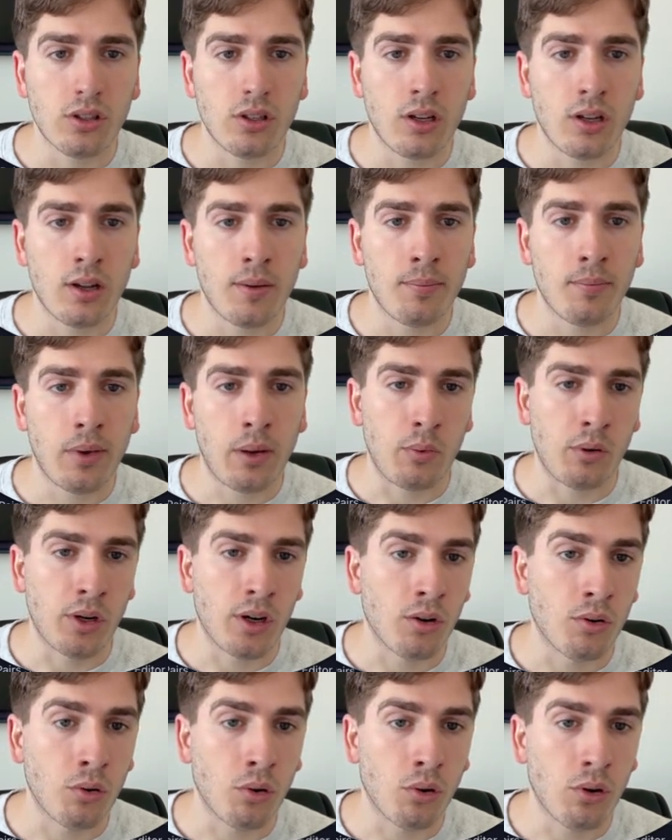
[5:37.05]
and we
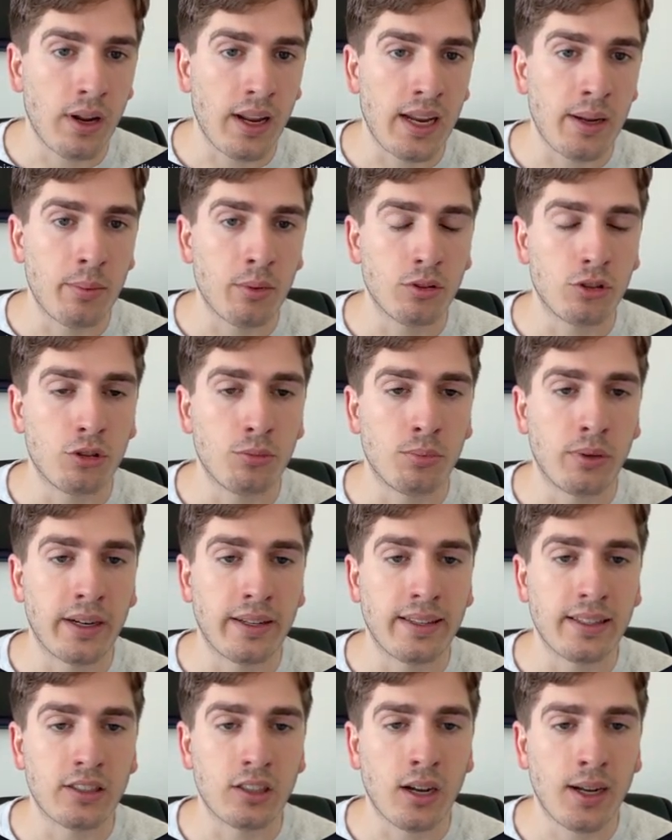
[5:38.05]
are not able to break
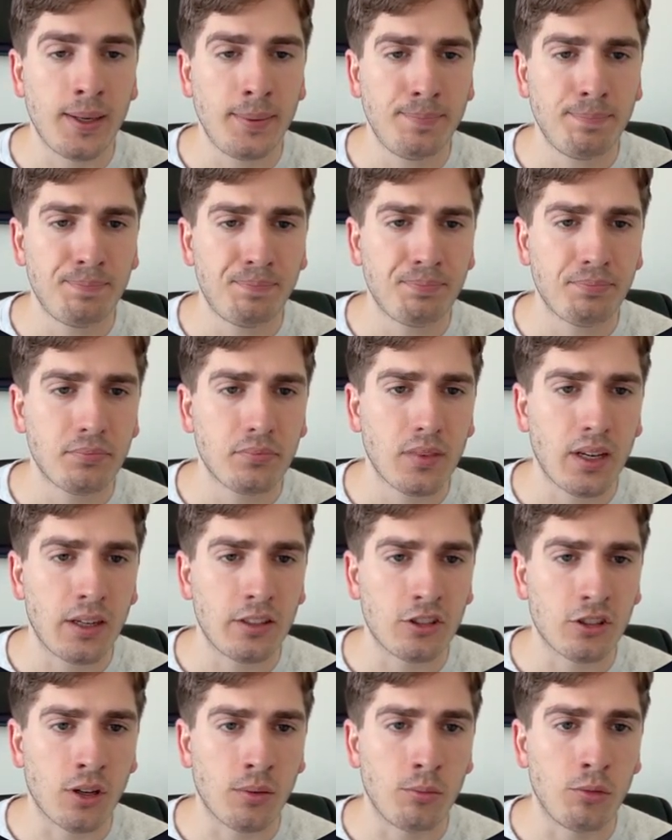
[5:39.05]
this high and
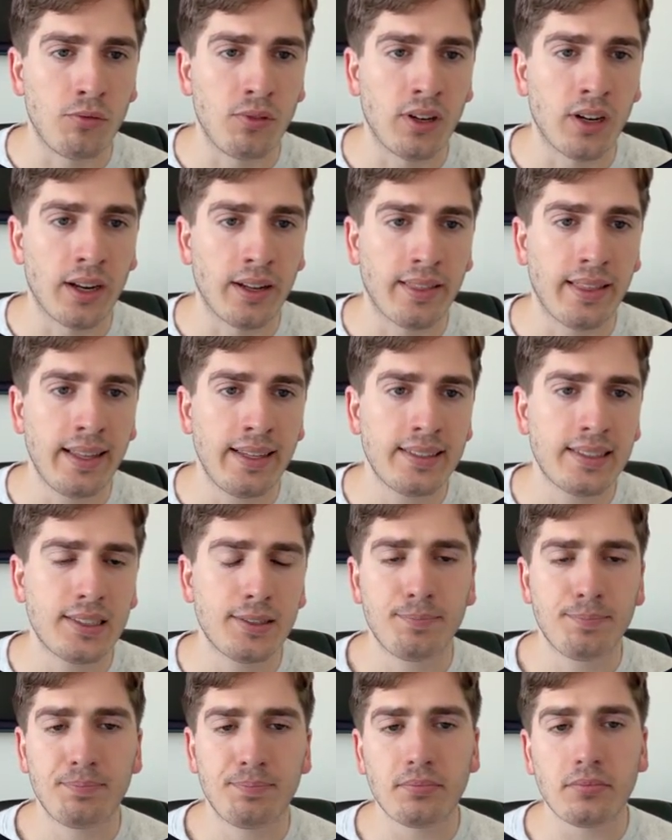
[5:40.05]
start moving like this,